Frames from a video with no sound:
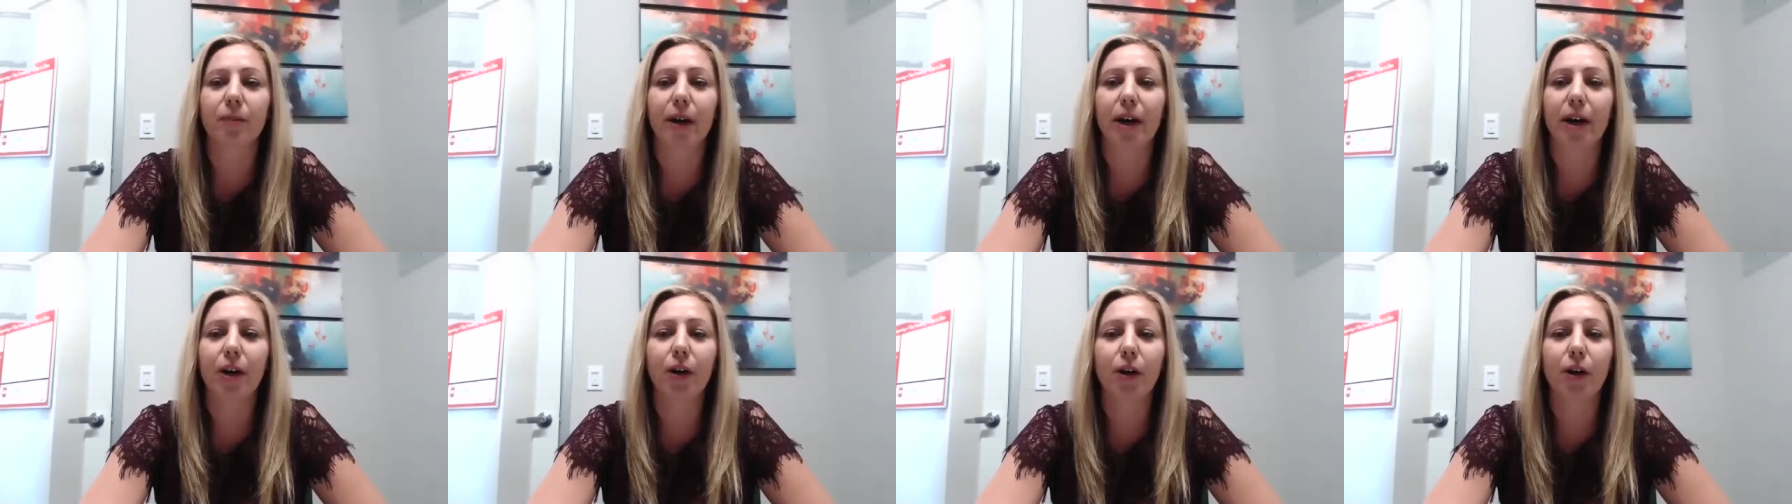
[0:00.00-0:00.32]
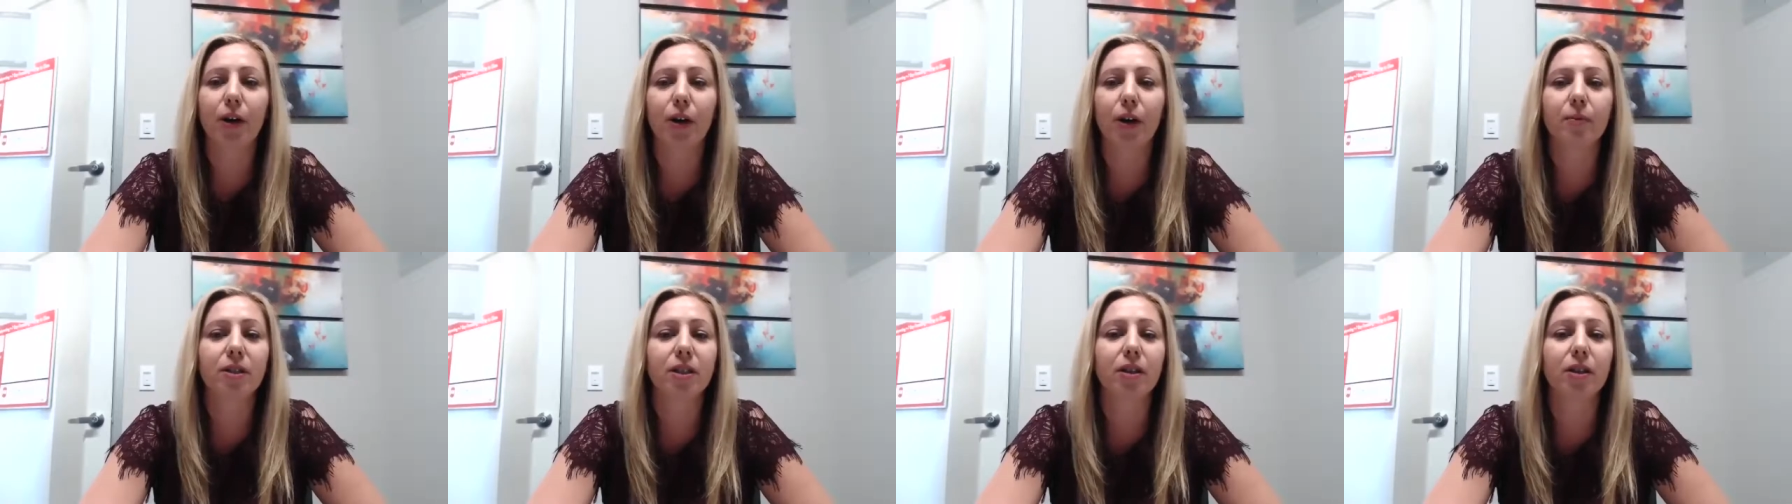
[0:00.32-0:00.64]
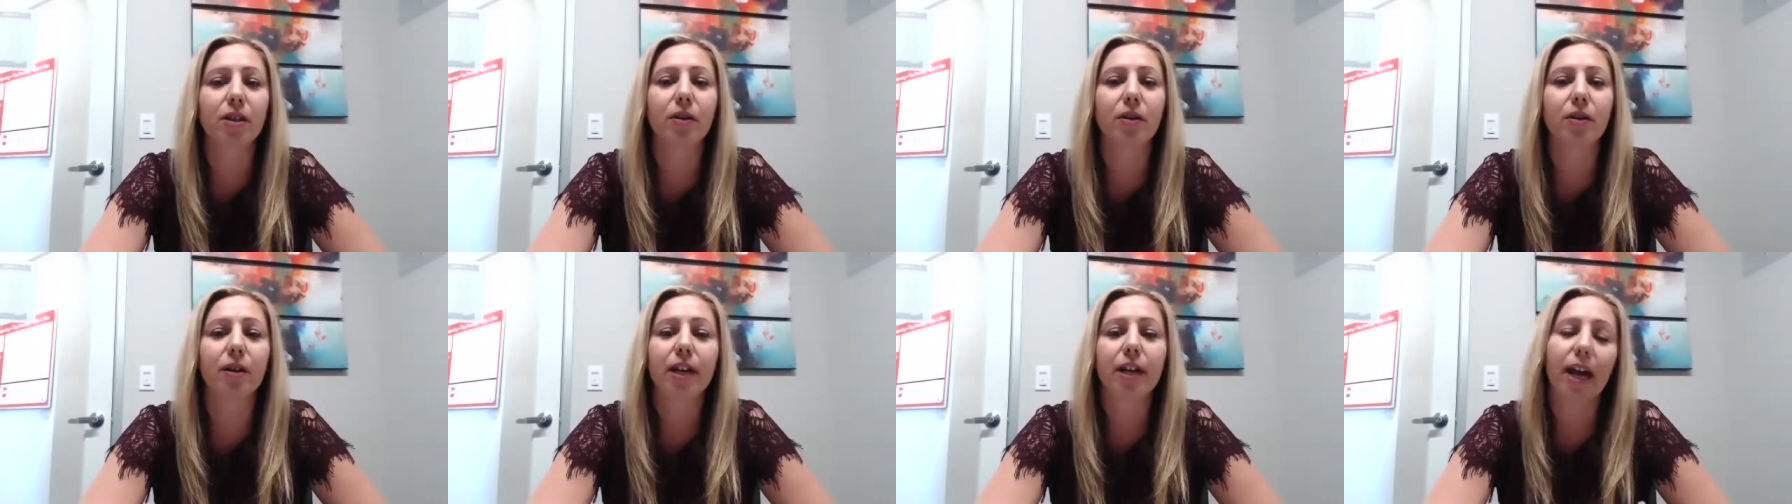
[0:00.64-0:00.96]
home. So
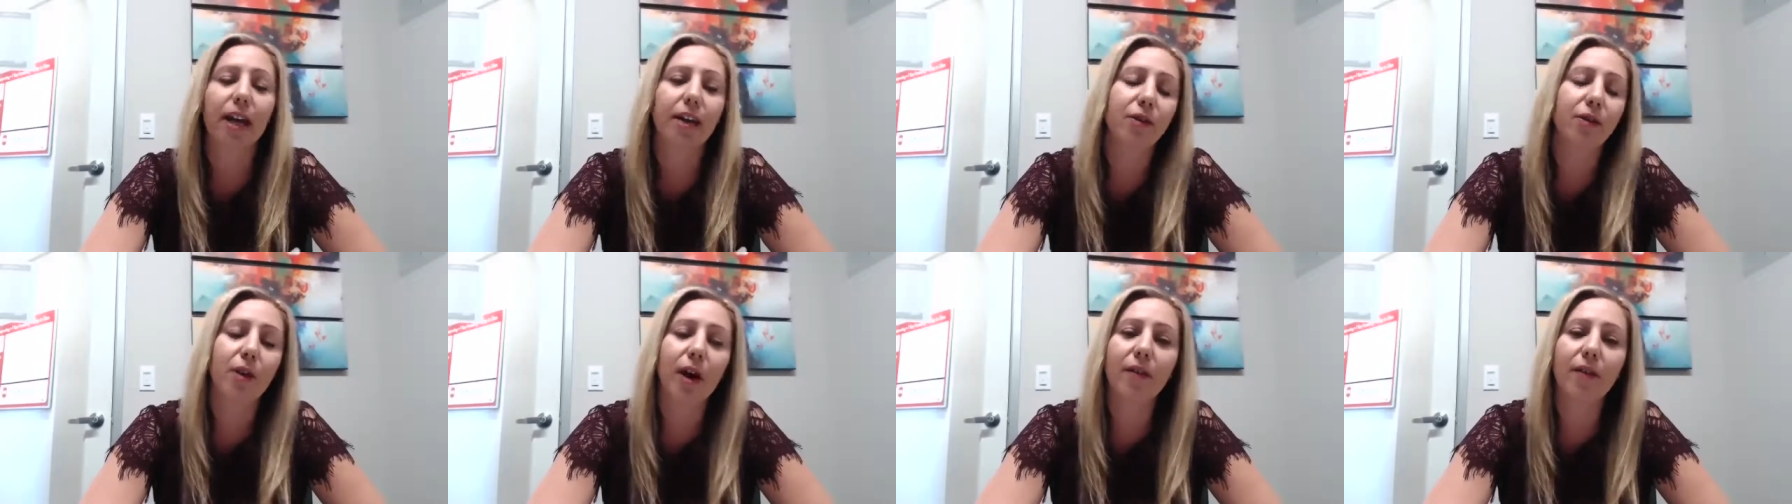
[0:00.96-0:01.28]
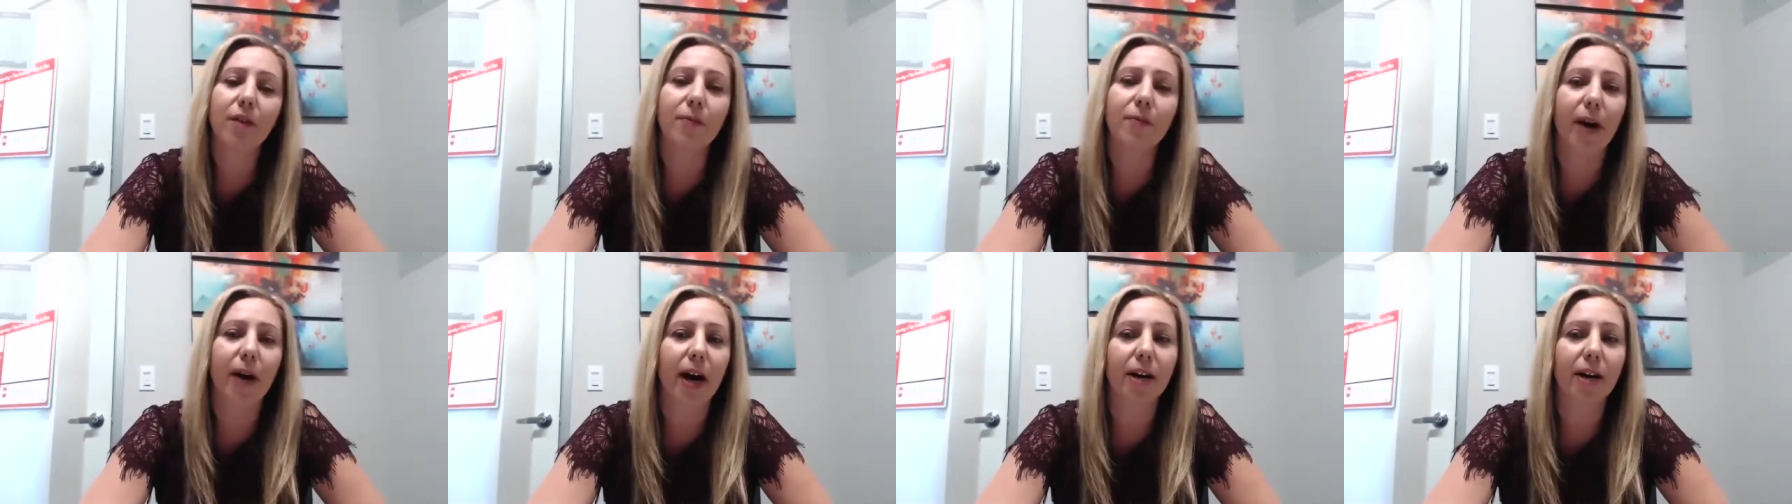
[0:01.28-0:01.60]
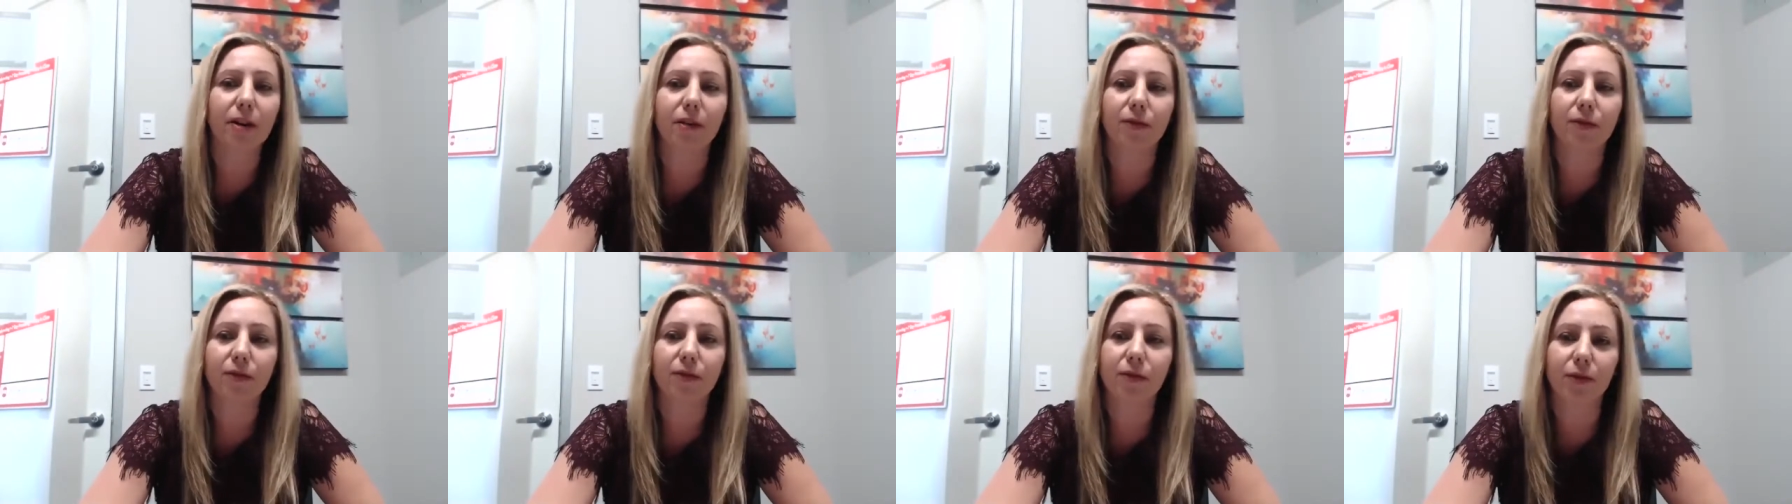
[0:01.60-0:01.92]
again, if you have a buyer,
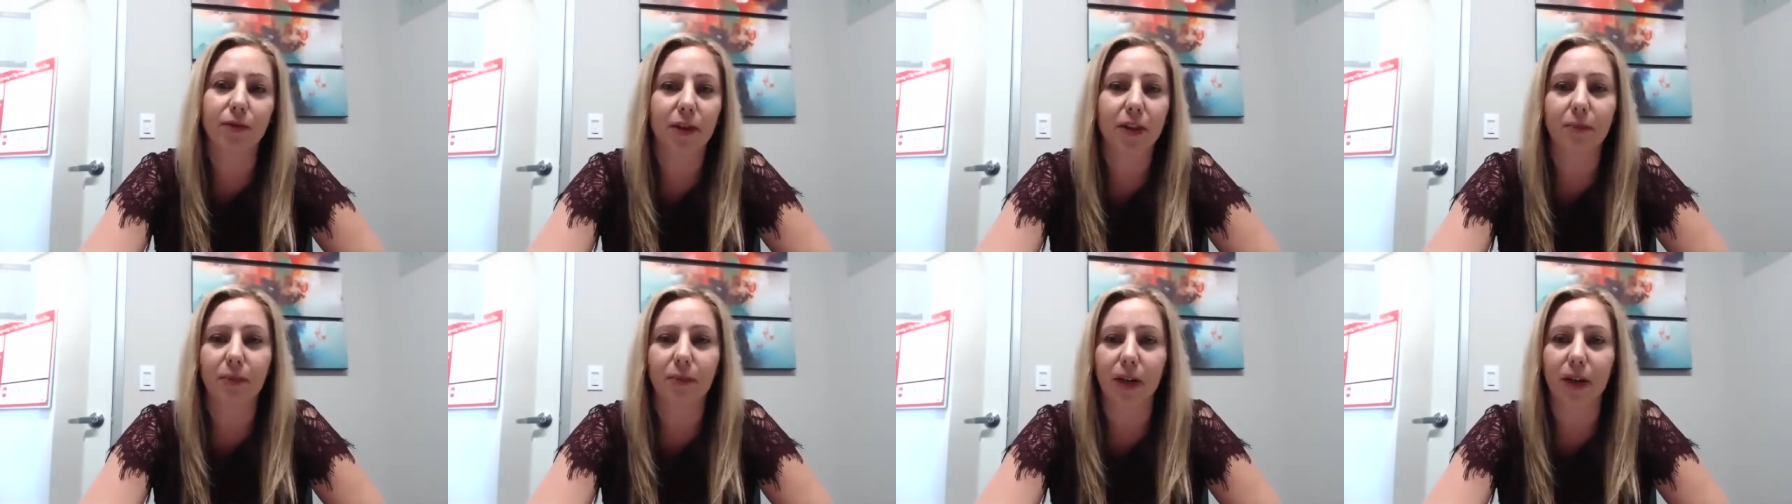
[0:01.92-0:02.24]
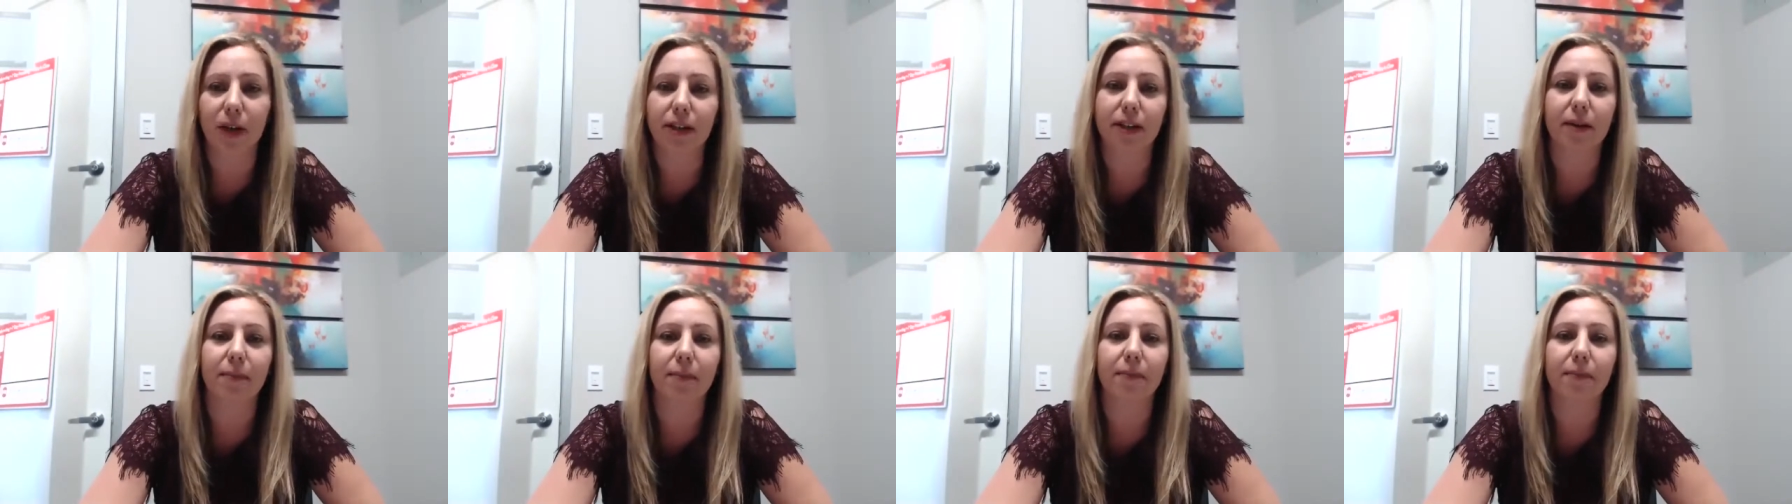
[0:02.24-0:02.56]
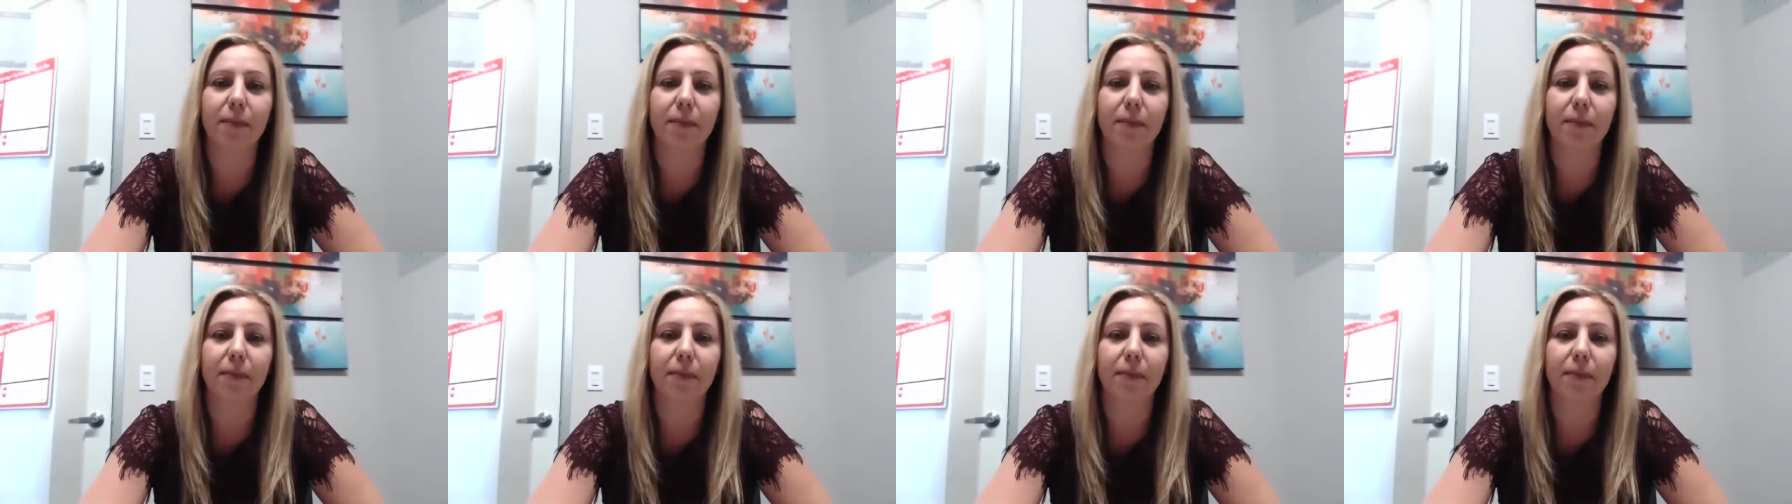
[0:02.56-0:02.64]
feel free to bring them.